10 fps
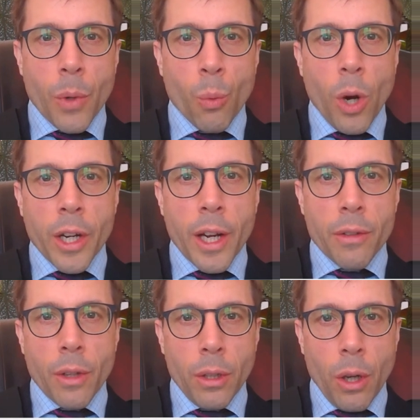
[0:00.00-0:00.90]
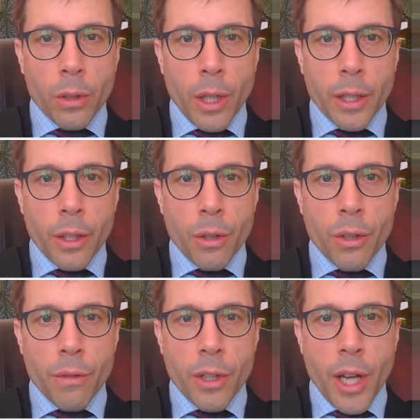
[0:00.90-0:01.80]
work out the log likelihood
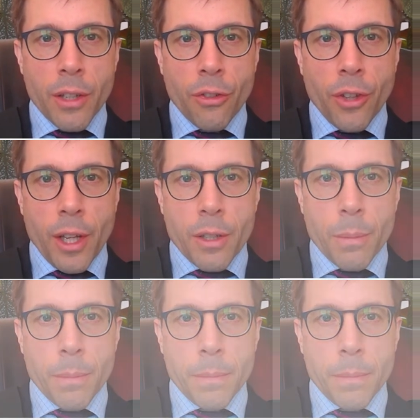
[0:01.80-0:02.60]
of the data set.